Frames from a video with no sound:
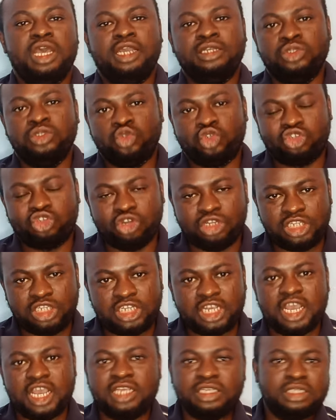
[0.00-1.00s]
and
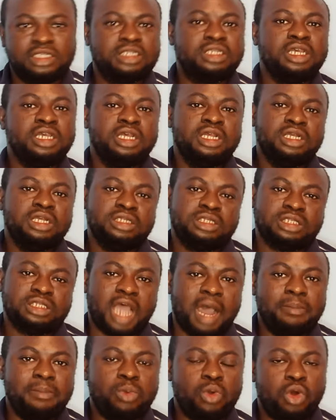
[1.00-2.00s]
suggest
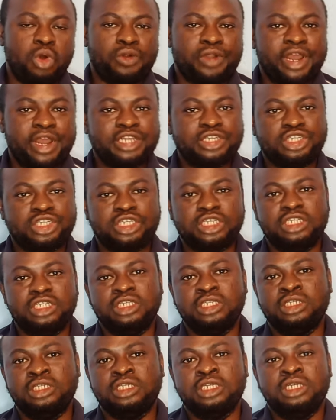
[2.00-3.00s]
some
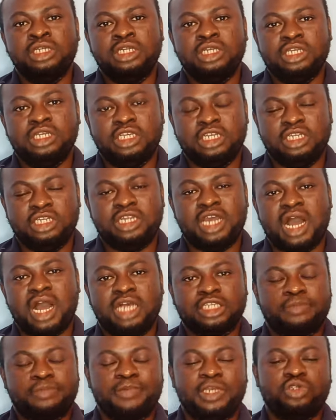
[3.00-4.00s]
correction in
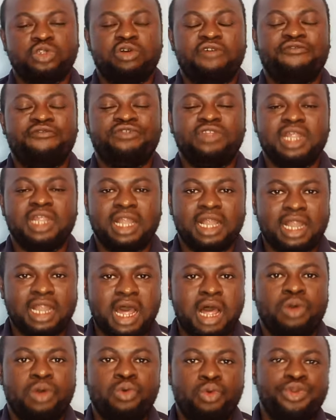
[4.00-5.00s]
the aspect of the
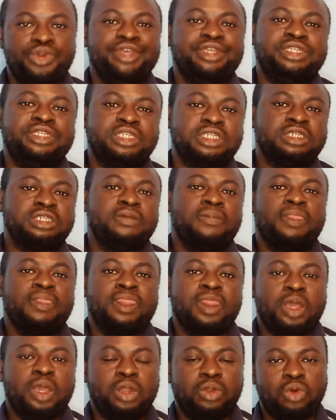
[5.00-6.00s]
language,
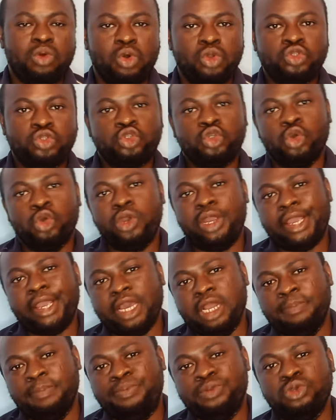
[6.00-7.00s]
and also
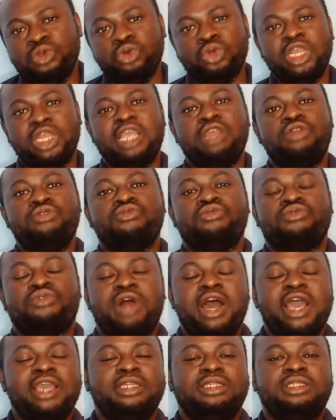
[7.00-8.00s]
help you in
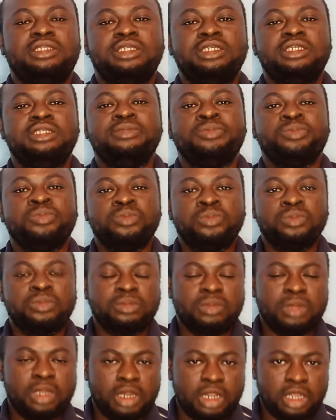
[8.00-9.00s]
writing
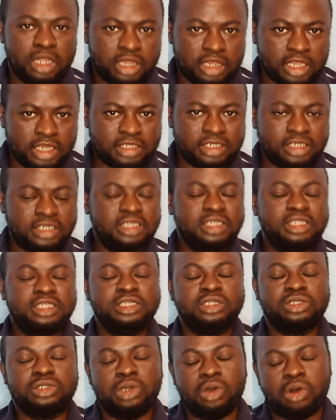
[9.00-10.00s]
the
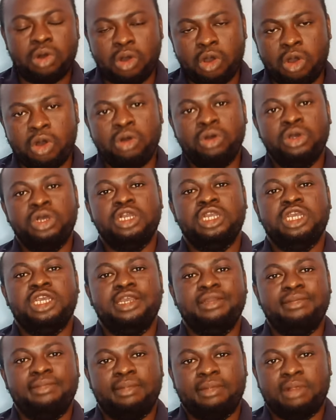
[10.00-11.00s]
thesis or
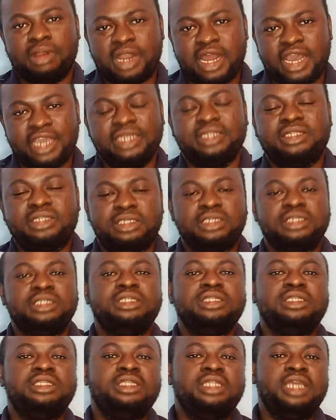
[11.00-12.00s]
in
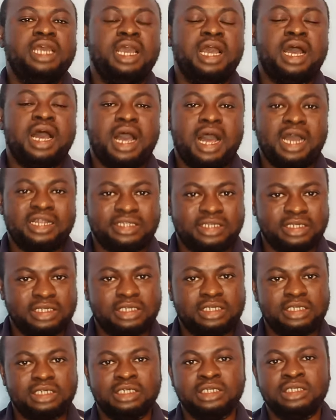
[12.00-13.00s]
writing the
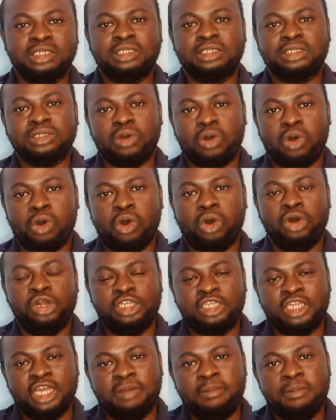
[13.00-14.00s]
articles
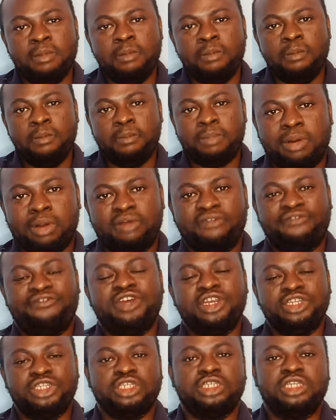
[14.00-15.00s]
or the
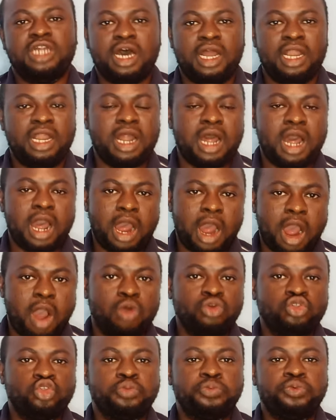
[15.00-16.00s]
professional
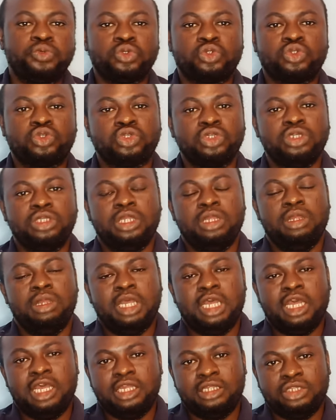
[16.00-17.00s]
output.
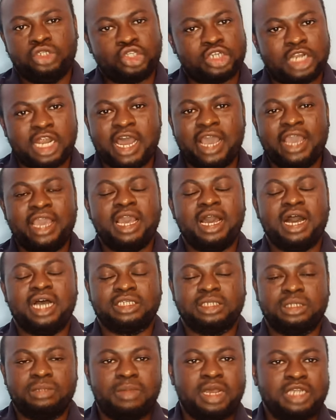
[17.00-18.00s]
Try
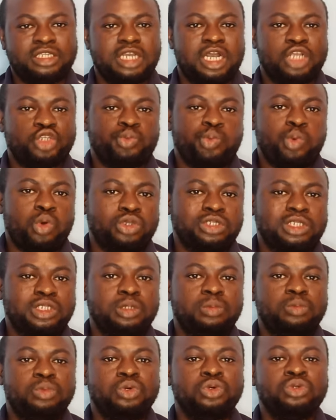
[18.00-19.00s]
as much as
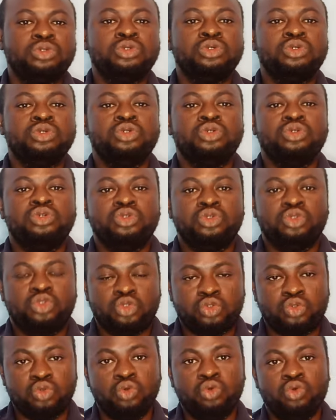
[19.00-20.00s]
possible
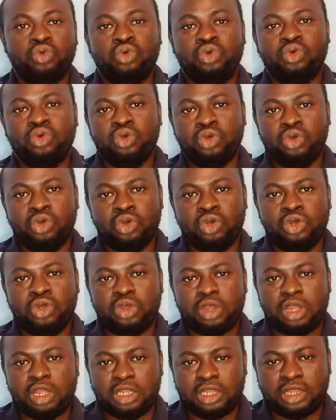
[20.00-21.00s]
to
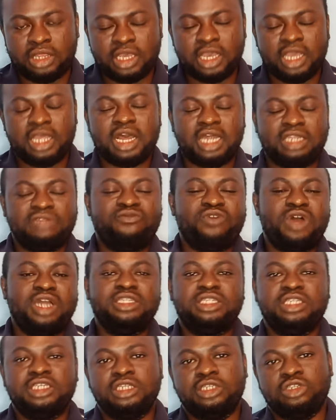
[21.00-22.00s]
take
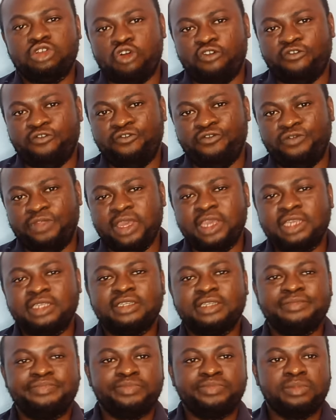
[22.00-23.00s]
advantage of
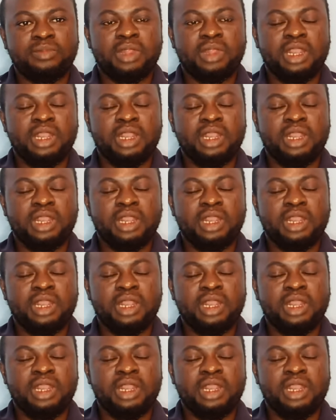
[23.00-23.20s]
this.